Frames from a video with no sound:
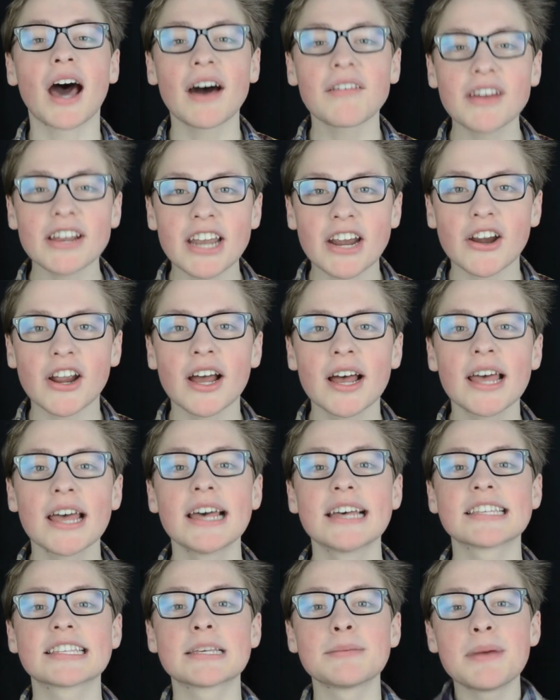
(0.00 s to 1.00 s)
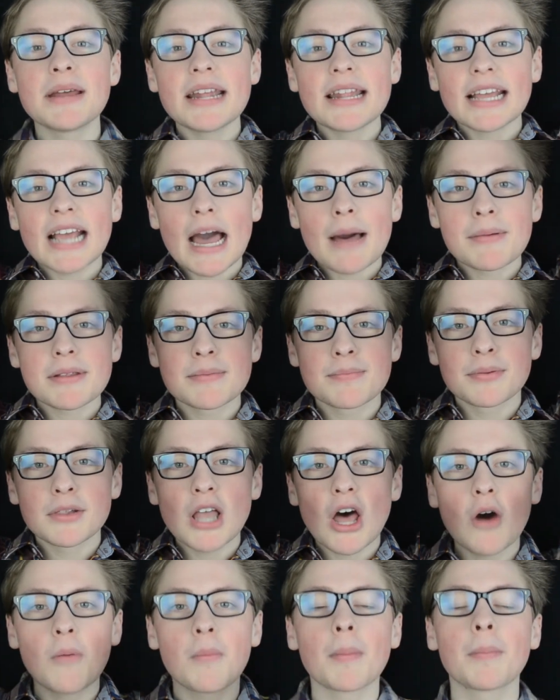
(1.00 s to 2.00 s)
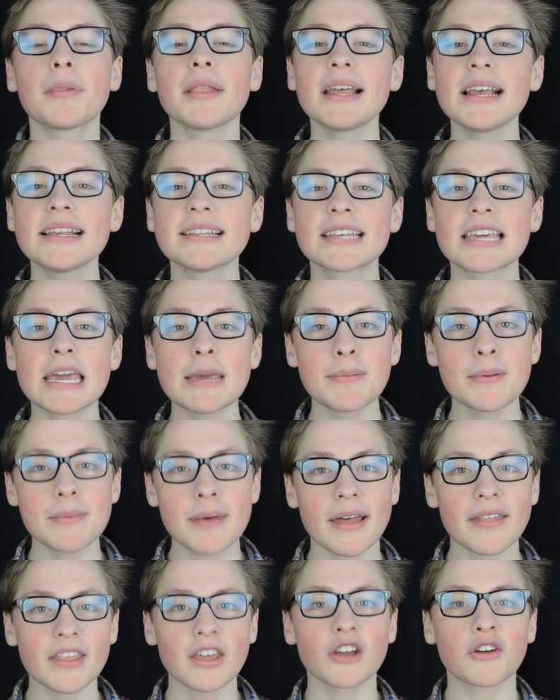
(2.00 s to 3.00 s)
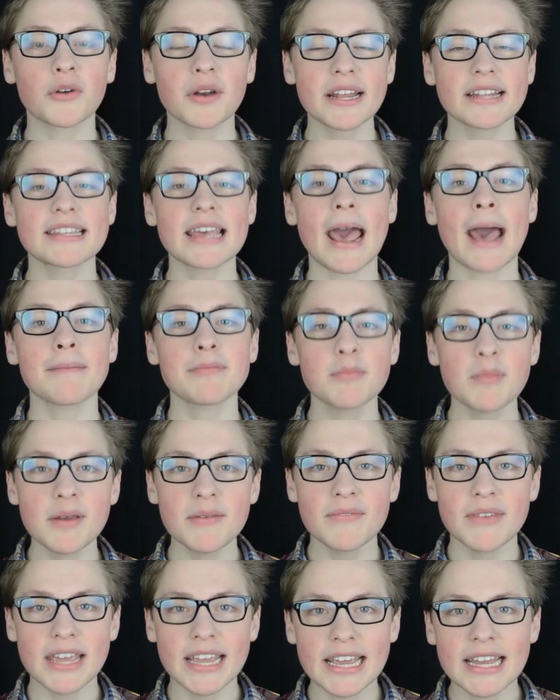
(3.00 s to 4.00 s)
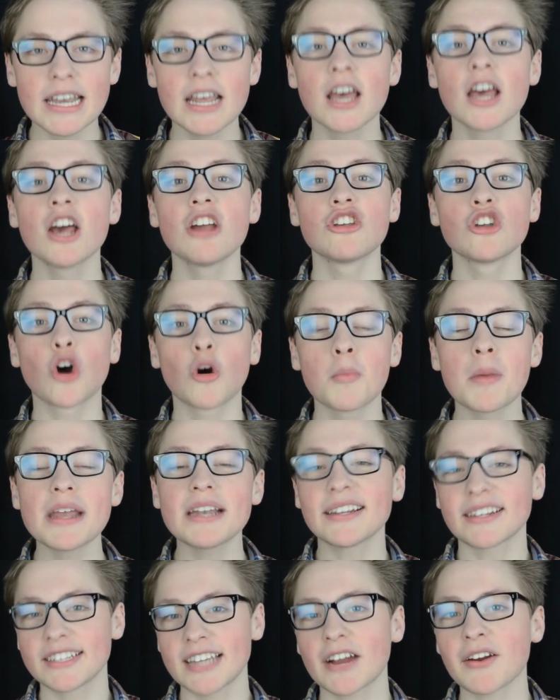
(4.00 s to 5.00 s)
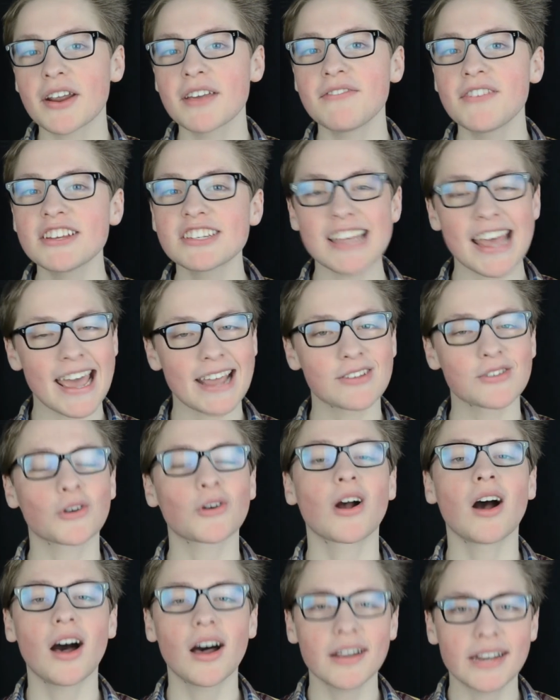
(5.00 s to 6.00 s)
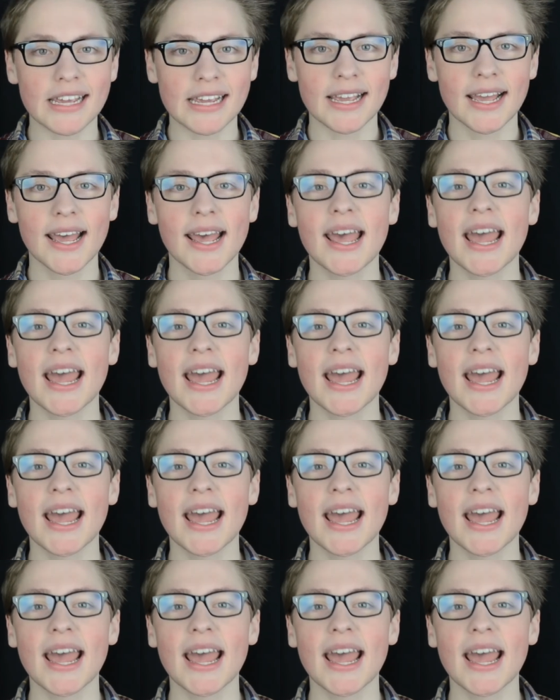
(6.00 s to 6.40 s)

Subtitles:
of I Dare Ya, submit it in the comments below, but please keep in mind the ingredients have to be vegan, no meat, dairy, fish, eggs, or honey.